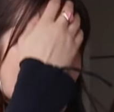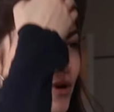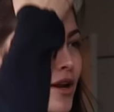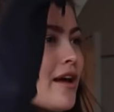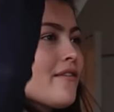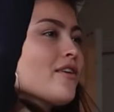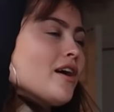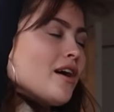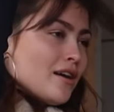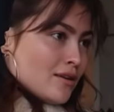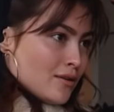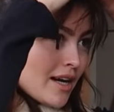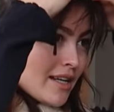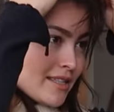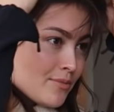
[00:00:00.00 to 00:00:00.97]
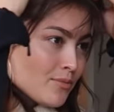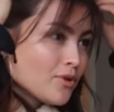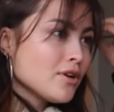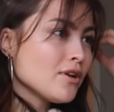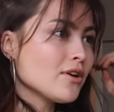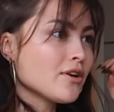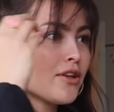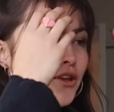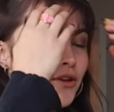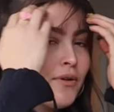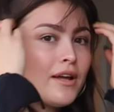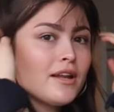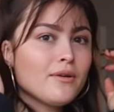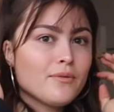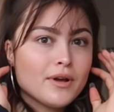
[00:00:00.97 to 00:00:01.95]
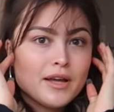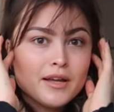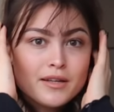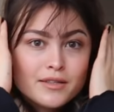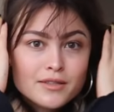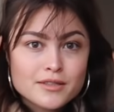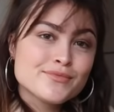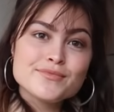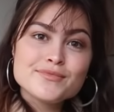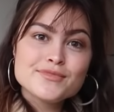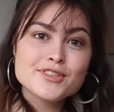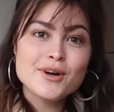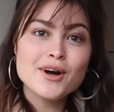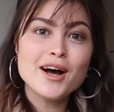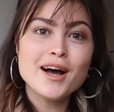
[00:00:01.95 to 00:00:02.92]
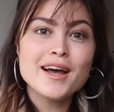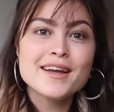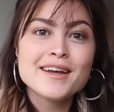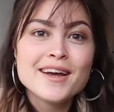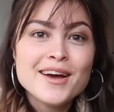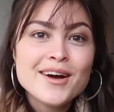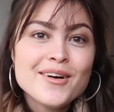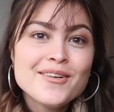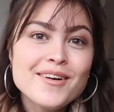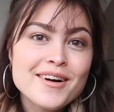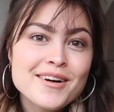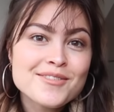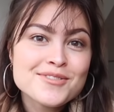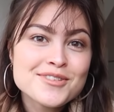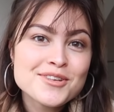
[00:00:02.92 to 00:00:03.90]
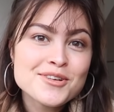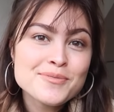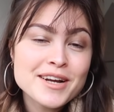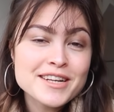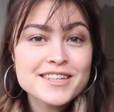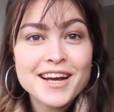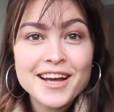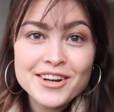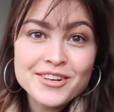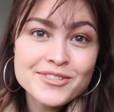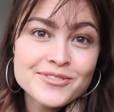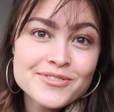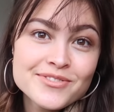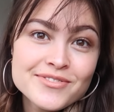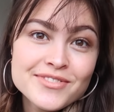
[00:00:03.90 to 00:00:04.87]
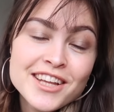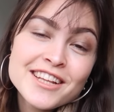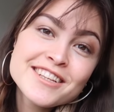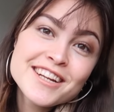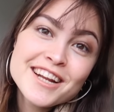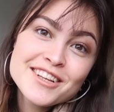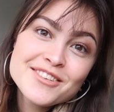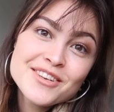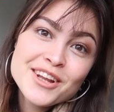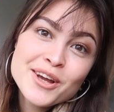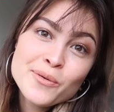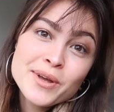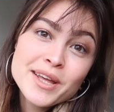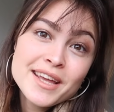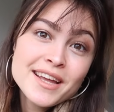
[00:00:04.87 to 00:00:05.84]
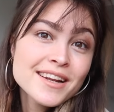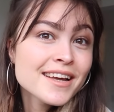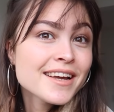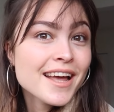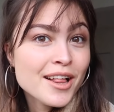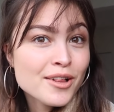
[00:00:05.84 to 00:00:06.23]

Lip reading: whatever. I didn't want to look cute anyway. So hi, welcome to my channel. In today's video, we're eating like